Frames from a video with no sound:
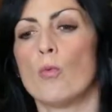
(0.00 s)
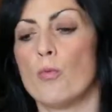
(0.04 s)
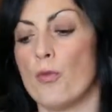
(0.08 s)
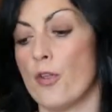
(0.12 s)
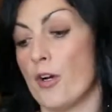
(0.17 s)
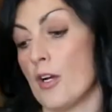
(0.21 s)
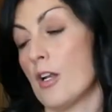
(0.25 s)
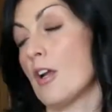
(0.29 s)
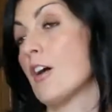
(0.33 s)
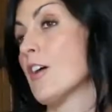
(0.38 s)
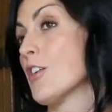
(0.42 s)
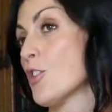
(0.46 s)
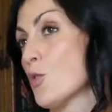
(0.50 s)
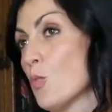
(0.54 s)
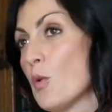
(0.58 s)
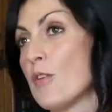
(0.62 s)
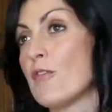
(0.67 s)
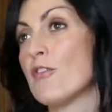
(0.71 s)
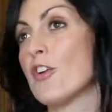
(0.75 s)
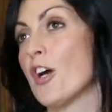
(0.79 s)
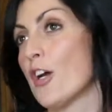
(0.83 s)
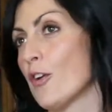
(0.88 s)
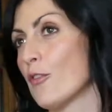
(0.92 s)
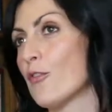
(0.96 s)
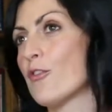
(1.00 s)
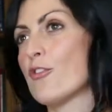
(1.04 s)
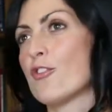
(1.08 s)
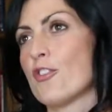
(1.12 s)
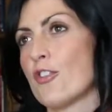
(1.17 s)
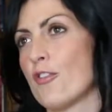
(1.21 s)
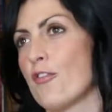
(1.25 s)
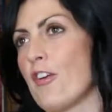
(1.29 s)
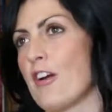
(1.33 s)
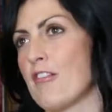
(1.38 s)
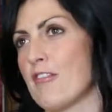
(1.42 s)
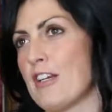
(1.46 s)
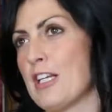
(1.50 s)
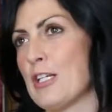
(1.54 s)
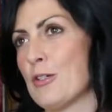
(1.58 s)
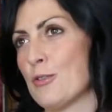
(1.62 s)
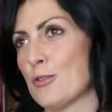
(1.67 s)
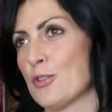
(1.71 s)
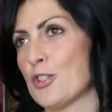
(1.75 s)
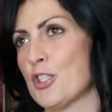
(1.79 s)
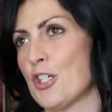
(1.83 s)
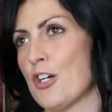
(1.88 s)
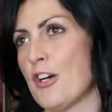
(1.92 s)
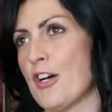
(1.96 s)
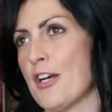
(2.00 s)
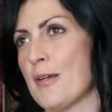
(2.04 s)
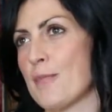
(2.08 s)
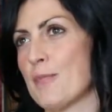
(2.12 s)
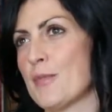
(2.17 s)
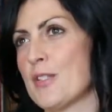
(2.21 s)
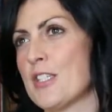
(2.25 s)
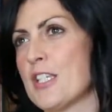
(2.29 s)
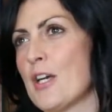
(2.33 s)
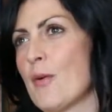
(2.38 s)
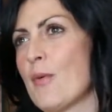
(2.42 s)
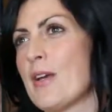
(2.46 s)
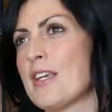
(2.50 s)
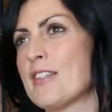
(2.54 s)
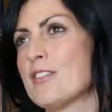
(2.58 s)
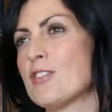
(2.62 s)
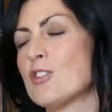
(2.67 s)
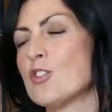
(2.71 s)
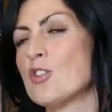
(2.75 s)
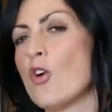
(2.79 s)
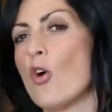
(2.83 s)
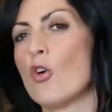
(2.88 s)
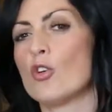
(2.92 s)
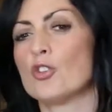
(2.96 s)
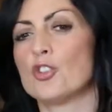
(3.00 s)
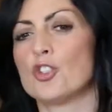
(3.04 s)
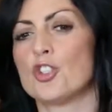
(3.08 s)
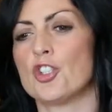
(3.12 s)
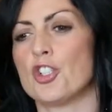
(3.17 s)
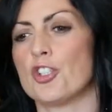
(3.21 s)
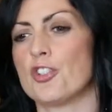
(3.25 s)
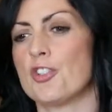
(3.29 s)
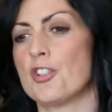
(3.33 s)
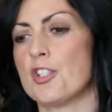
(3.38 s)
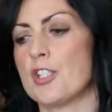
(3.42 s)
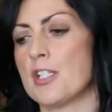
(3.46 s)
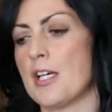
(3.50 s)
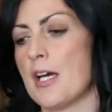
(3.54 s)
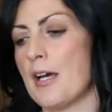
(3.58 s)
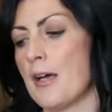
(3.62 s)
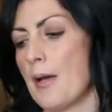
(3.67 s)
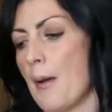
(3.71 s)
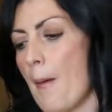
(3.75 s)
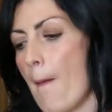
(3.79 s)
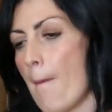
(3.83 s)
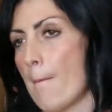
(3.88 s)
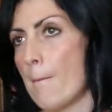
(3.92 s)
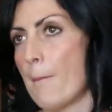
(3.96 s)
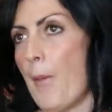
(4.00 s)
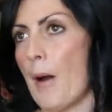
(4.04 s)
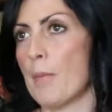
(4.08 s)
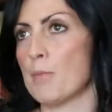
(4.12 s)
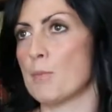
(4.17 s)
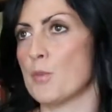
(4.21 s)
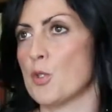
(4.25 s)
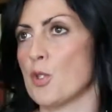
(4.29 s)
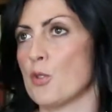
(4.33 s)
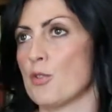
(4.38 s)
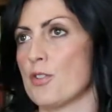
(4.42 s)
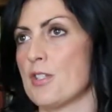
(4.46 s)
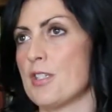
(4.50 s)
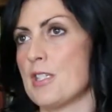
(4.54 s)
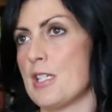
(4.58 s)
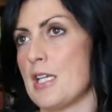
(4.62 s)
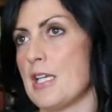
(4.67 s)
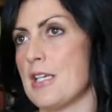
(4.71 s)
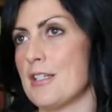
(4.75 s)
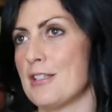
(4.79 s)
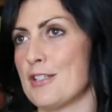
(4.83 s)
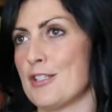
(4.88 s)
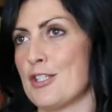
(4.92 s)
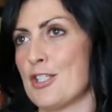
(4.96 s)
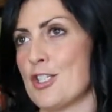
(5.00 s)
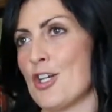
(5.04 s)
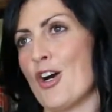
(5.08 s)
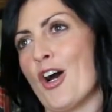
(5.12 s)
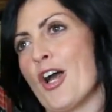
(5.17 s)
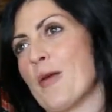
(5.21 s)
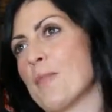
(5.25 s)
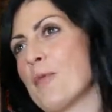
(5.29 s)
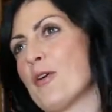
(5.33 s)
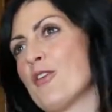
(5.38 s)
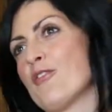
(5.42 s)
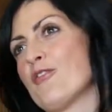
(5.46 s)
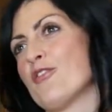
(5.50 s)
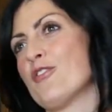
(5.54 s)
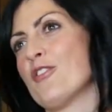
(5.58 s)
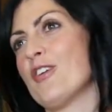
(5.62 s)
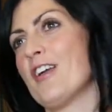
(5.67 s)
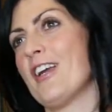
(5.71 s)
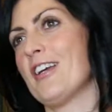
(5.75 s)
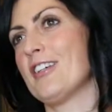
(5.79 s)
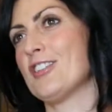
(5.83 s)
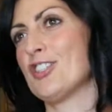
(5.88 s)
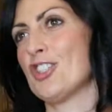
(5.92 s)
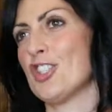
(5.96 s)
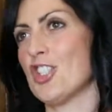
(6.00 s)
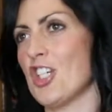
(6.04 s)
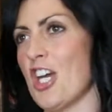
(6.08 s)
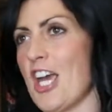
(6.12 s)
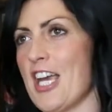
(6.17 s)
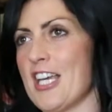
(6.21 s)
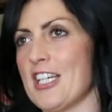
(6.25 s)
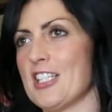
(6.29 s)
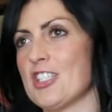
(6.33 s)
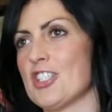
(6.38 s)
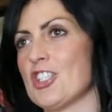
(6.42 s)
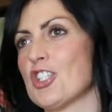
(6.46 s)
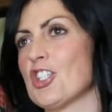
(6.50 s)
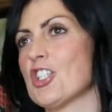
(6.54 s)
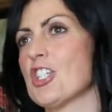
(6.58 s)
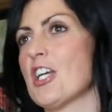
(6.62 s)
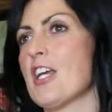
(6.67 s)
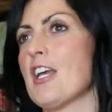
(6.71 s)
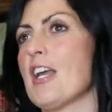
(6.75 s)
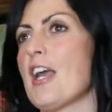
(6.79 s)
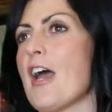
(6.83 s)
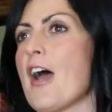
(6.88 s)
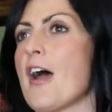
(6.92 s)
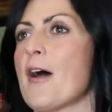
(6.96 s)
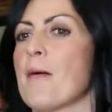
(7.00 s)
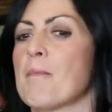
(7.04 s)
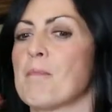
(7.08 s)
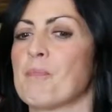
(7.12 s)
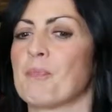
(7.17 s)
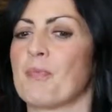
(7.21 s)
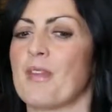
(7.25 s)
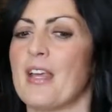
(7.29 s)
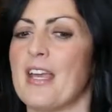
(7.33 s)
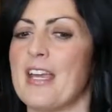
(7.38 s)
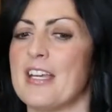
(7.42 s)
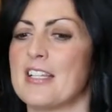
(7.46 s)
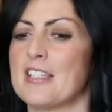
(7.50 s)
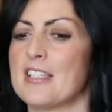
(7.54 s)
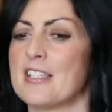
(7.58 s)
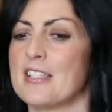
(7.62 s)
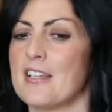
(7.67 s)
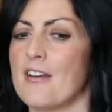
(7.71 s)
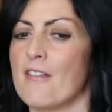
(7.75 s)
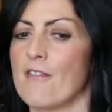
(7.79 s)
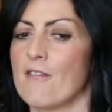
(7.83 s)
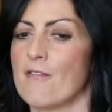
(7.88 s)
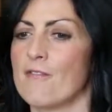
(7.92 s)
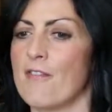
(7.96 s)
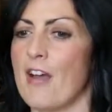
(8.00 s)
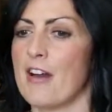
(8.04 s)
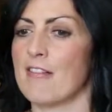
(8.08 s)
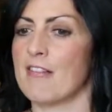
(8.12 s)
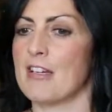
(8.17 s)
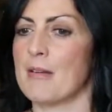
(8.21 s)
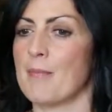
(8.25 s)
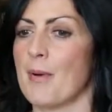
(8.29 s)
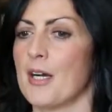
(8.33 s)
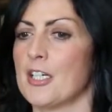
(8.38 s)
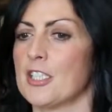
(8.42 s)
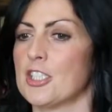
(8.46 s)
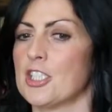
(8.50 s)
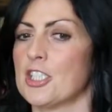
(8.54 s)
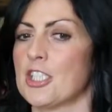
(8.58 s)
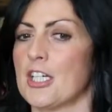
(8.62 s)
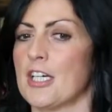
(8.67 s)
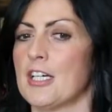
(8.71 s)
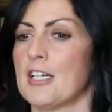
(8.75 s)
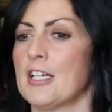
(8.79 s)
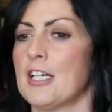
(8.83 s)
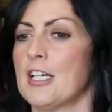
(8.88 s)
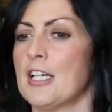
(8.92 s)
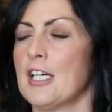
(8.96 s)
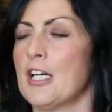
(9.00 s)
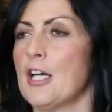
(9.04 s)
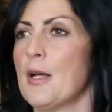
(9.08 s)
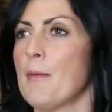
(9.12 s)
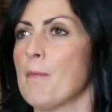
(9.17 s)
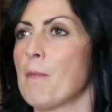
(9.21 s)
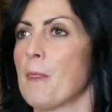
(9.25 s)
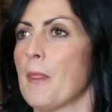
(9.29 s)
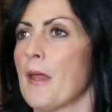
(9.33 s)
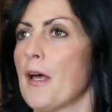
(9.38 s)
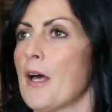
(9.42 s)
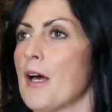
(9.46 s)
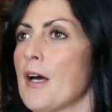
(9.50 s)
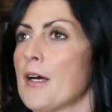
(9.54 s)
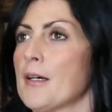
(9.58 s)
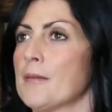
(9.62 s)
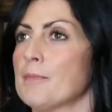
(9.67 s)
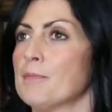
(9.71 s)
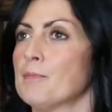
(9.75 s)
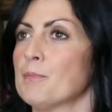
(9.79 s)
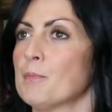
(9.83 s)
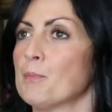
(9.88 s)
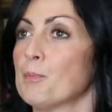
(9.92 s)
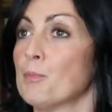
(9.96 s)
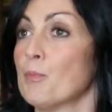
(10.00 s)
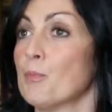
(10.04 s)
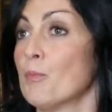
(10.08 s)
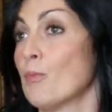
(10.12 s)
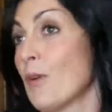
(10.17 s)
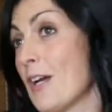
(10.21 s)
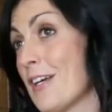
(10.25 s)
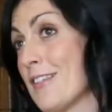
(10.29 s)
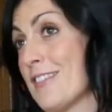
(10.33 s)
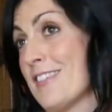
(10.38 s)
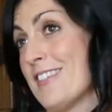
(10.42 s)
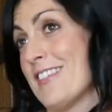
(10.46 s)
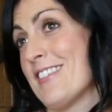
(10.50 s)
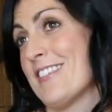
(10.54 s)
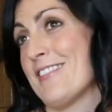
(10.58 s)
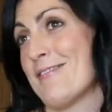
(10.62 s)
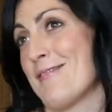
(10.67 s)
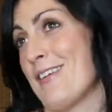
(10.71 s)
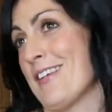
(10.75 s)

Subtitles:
the clients we've known for a very long time. So it's not just a bums on seats type of exchange. It's very much as it